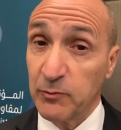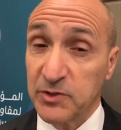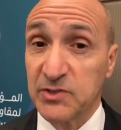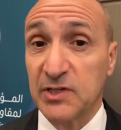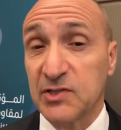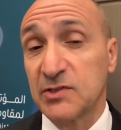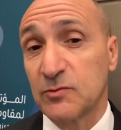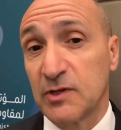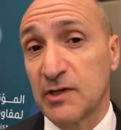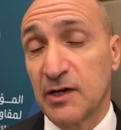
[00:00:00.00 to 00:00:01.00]
which is
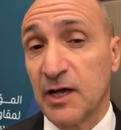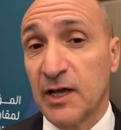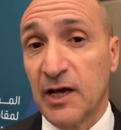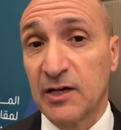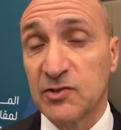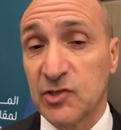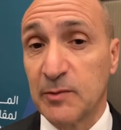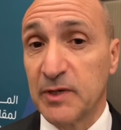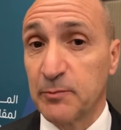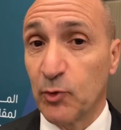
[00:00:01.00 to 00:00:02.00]
an
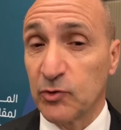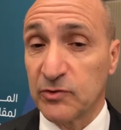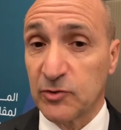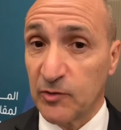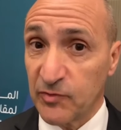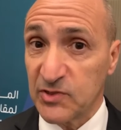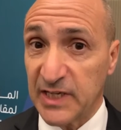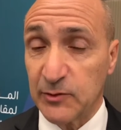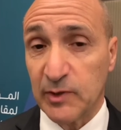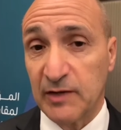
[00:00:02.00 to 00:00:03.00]
extremely important conference
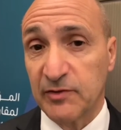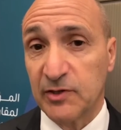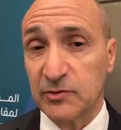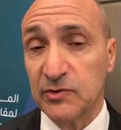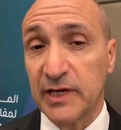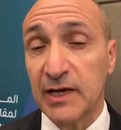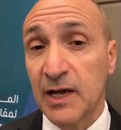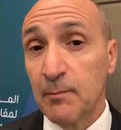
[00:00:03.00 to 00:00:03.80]
that we have here today,